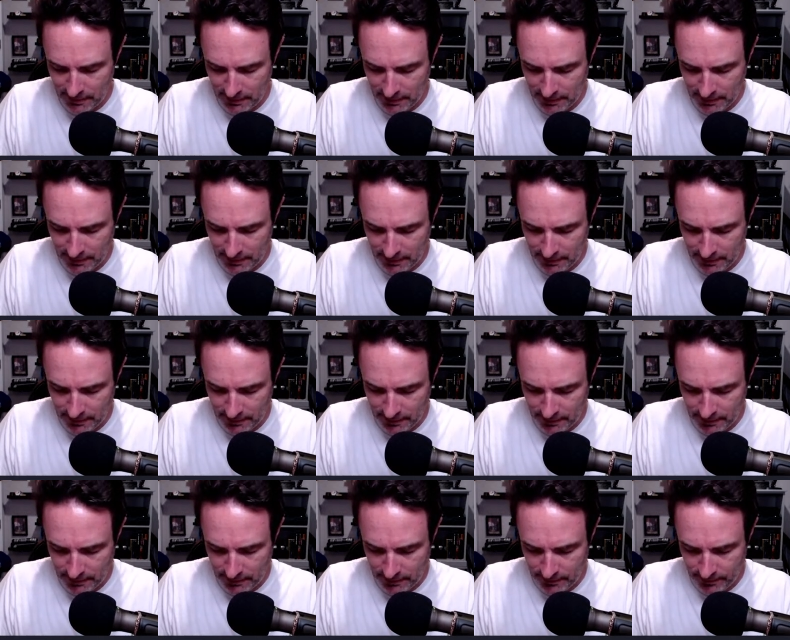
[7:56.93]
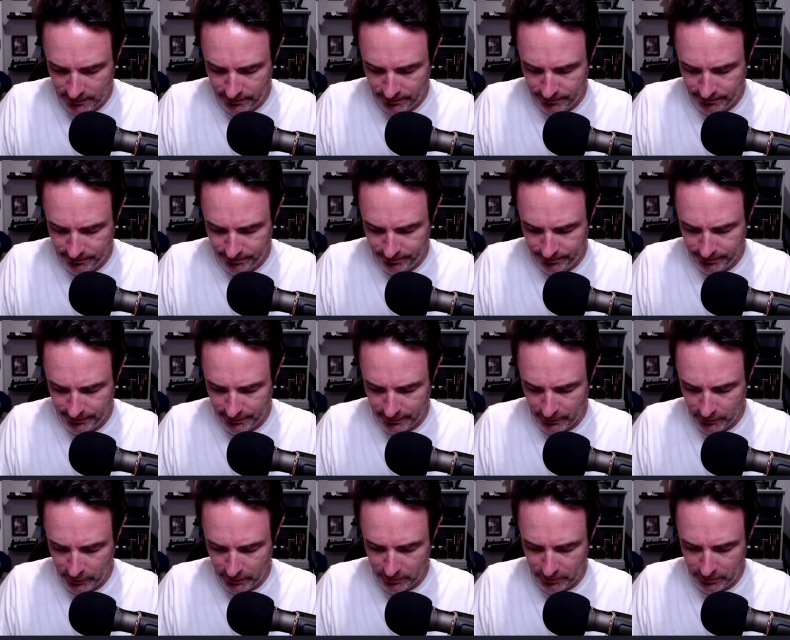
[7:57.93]

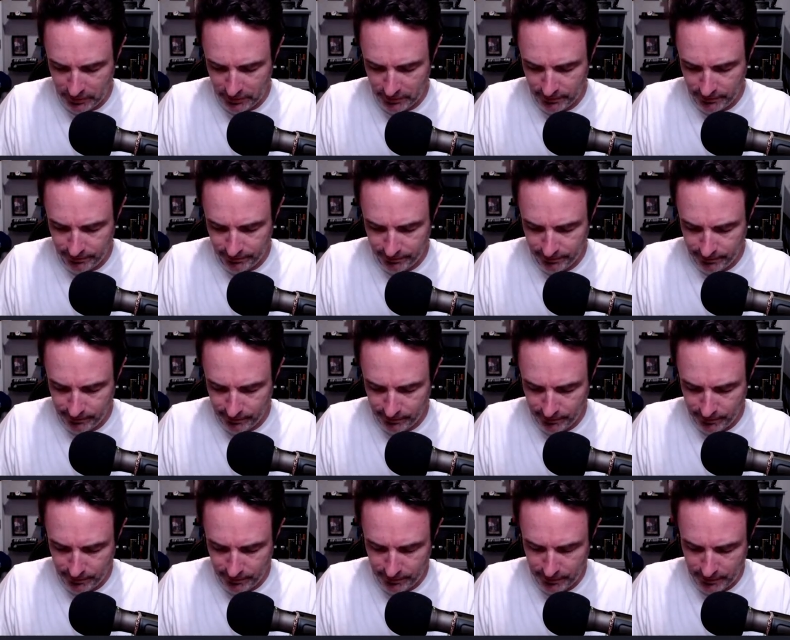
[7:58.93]
(silence)